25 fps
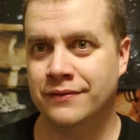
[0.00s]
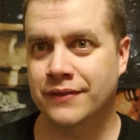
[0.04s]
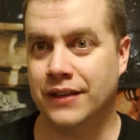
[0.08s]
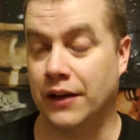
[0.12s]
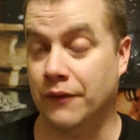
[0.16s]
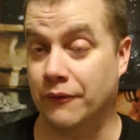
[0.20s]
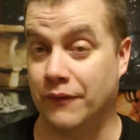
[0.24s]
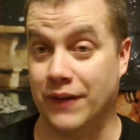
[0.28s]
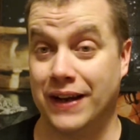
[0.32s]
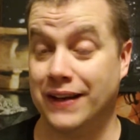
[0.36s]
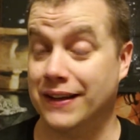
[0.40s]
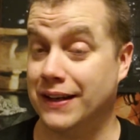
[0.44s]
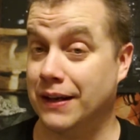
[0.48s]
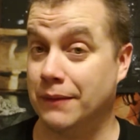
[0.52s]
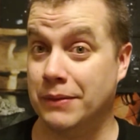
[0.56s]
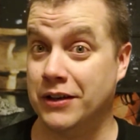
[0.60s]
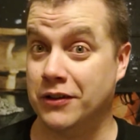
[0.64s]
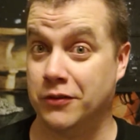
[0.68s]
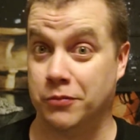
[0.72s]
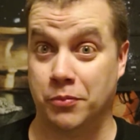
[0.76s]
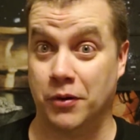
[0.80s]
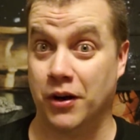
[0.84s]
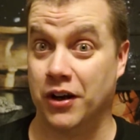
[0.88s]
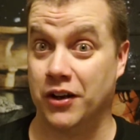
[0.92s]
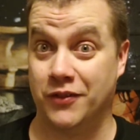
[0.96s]
In fact, I'd be
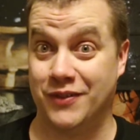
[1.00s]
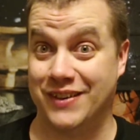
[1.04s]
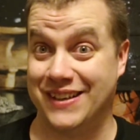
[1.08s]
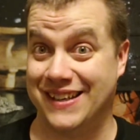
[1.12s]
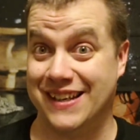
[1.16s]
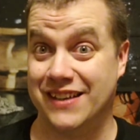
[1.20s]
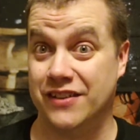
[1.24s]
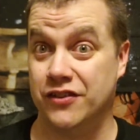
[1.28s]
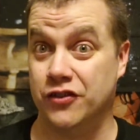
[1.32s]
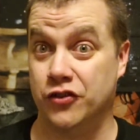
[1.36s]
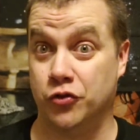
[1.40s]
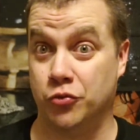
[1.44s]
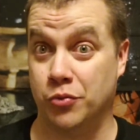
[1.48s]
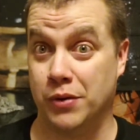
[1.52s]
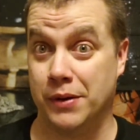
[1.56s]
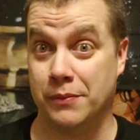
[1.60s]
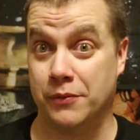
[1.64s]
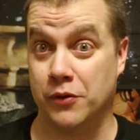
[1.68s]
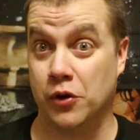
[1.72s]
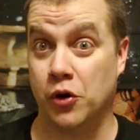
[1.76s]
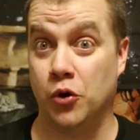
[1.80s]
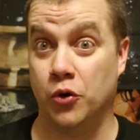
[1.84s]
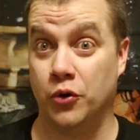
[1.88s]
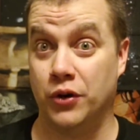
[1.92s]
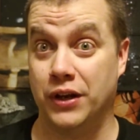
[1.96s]
surprised if he didn't sweep
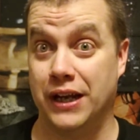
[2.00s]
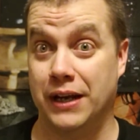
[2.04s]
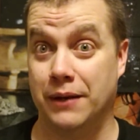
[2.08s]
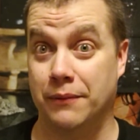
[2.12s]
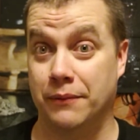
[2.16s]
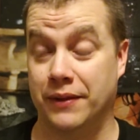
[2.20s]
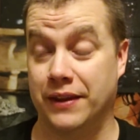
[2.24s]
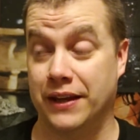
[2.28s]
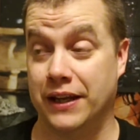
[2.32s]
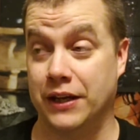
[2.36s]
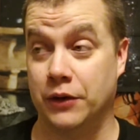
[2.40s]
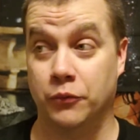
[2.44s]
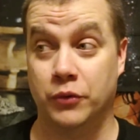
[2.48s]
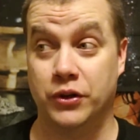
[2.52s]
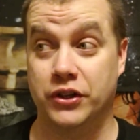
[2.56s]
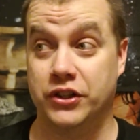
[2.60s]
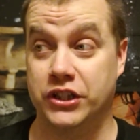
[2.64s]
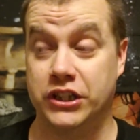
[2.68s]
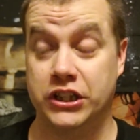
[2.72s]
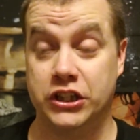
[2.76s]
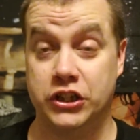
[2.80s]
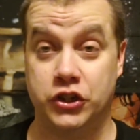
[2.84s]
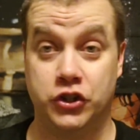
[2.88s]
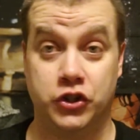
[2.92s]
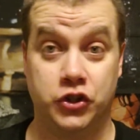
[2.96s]
the whole damn thing, which
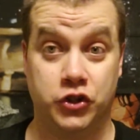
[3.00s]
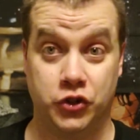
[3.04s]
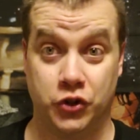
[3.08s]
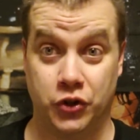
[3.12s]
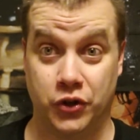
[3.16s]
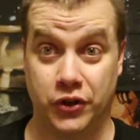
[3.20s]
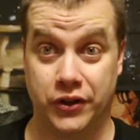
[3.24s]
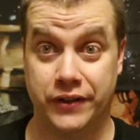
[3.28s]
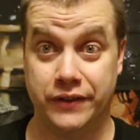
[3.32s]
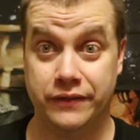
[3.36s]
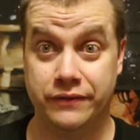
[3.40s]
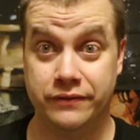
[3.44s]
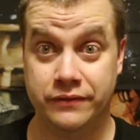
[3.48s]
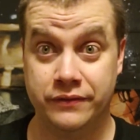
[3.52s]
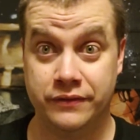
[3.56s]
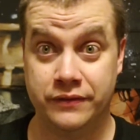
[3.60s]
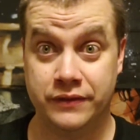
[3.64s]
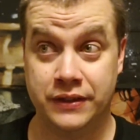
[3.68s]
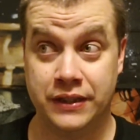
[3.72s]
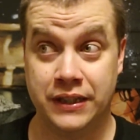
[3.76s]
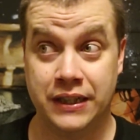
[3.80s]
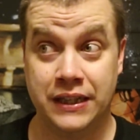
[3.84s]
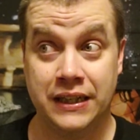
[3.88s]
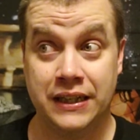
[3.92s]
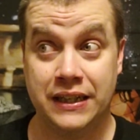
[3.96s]
he should,
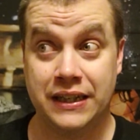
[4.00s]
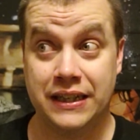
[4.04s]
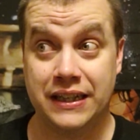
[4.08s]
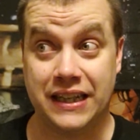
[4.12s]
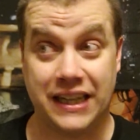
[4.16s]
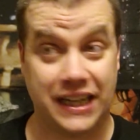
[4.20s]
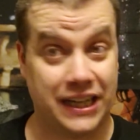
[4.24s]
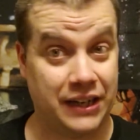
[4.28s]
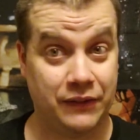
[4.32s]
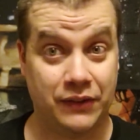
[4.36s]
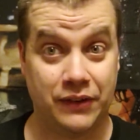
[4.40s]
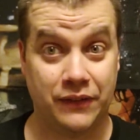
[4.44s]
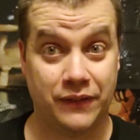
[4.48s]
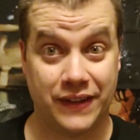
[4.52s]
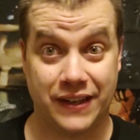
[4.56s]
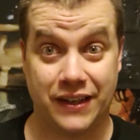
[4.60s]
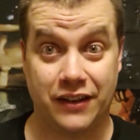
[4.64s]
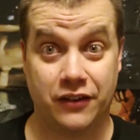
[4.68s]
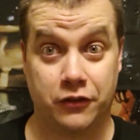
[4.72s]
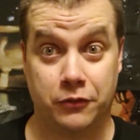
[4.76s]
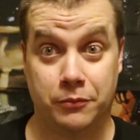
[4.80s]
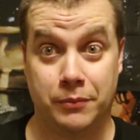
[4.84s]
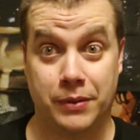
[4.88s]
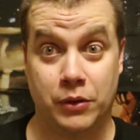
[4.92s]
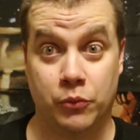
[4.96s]
even if he
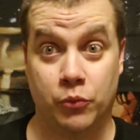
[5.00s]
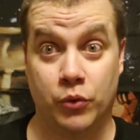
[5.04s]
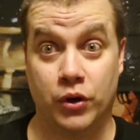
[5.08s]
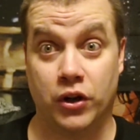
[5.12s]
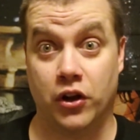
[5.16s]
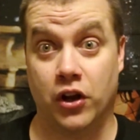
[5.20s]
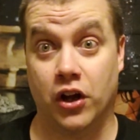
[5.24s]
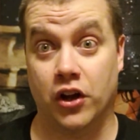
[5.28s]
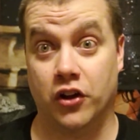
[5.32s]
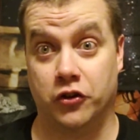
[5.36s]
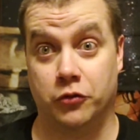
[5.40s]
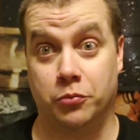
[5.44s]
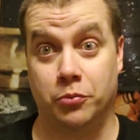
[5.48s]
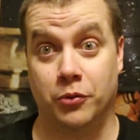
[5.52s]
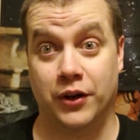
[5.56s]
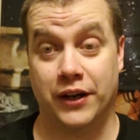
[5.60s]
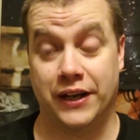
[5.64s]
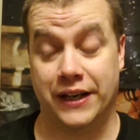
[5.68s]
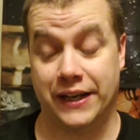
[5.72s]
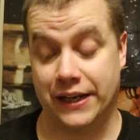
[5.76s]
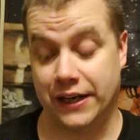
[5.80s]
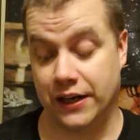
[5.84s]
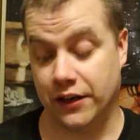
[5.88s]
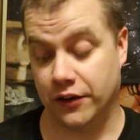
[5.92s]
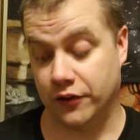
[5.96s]
doesn't beat Will Osprey
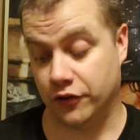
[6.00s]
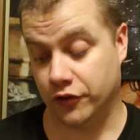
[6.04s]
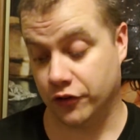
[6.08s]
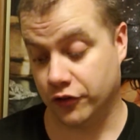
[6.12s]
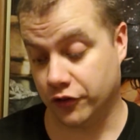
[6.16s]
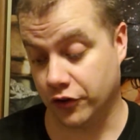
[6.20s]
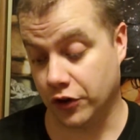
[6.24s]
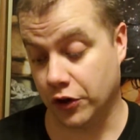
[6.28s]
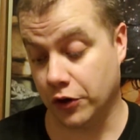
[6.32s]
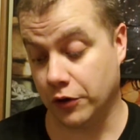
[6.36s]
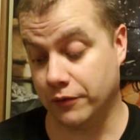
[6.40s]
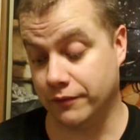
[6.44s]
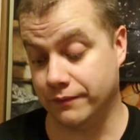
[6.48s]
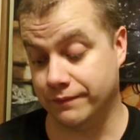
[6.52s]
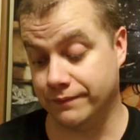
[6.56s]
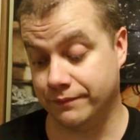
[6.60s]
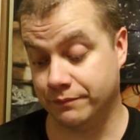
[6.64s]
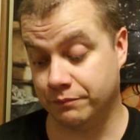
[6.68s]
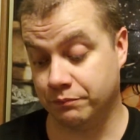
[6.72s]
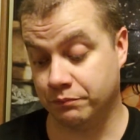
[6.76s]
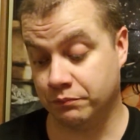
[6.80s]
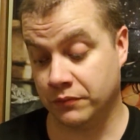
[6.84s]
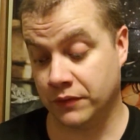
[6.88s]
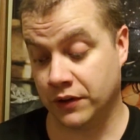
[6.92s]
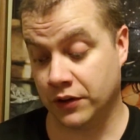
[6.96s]
in the end. So,
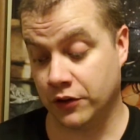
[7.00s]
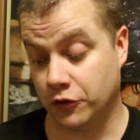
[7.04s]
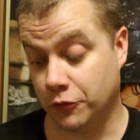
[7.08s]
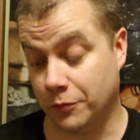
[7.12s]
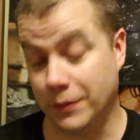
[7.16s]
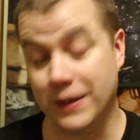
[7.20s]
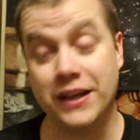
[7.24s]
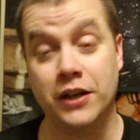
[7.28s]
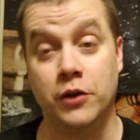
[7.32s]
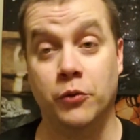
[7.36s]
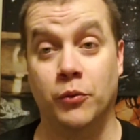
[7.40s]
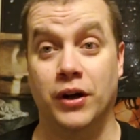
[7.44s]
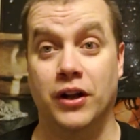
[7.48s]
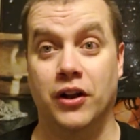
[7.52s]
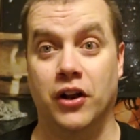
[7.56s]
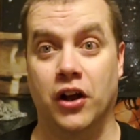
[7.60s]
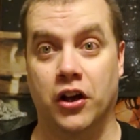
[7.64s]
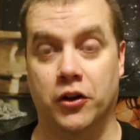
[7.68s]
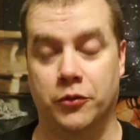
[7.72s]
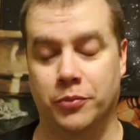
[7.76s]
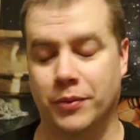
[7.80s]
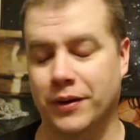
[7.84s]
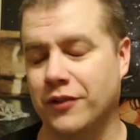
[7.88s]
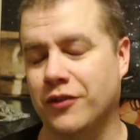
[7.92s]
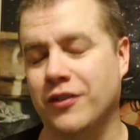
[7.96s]
speaking of Will
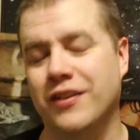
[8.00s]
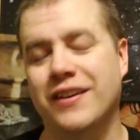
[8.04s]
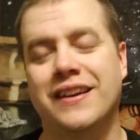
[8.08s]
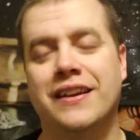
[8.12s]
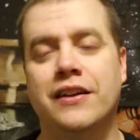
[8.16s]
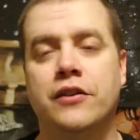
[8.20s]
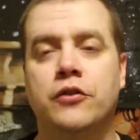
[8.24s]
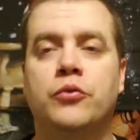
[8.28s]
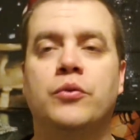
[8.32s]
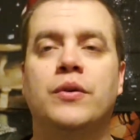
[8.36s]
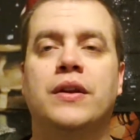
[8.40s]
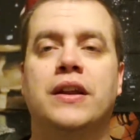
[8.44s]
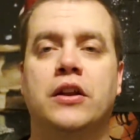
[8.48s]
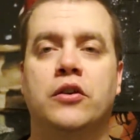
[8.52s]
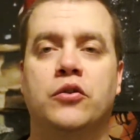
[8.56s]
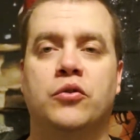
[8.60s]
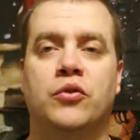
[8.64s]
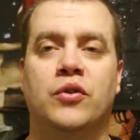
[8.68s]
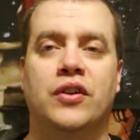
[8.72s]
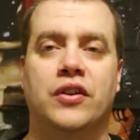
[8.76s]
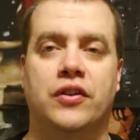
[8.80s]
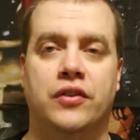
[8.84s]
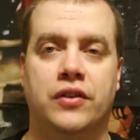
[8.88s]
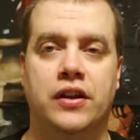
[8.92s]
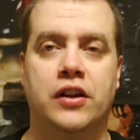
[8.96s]
Osprey, so this this
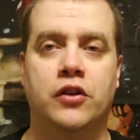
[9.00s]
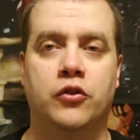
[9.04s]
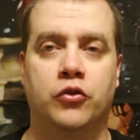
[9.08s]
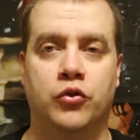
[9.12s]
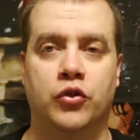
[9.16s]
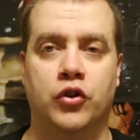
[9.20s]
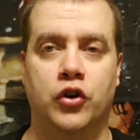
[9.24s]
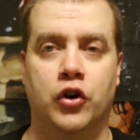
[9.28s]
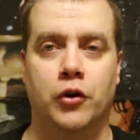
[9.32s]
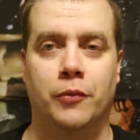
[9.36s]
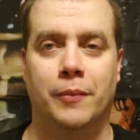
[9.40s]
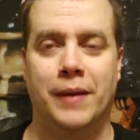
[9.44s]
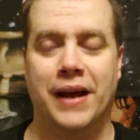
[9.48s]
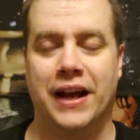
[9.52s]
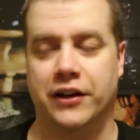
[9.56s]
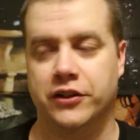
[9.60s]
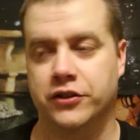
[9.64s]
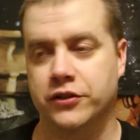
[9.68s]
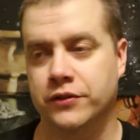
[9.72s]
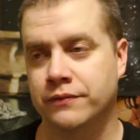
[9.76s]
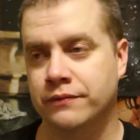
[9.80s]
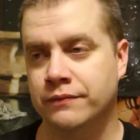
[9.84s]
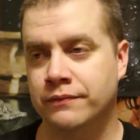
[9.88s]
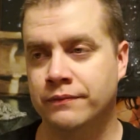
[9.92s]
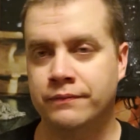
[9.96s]
was this was a good
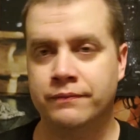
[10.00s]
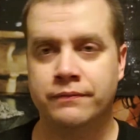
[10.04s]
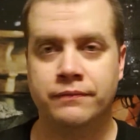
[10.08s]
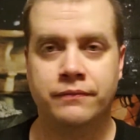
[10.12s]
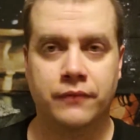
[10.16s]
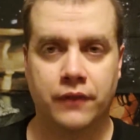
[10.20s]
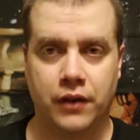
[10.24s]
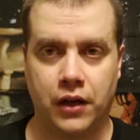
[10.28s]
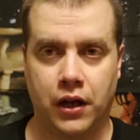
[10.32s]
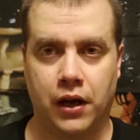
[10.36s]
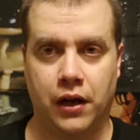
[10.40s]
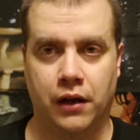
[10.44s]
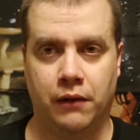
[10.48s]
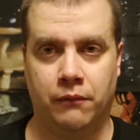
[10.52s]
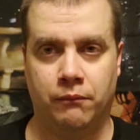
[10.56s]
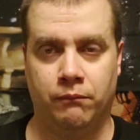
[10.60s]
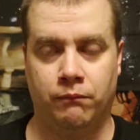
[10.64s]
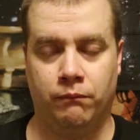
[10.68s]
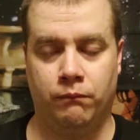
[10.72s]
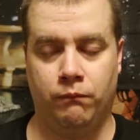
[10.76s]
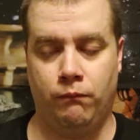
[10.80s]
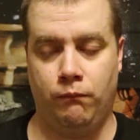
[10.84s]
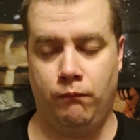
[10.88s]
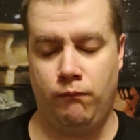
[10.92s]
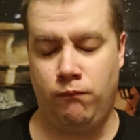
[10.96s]
match.
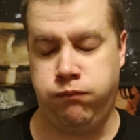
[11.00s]
Um,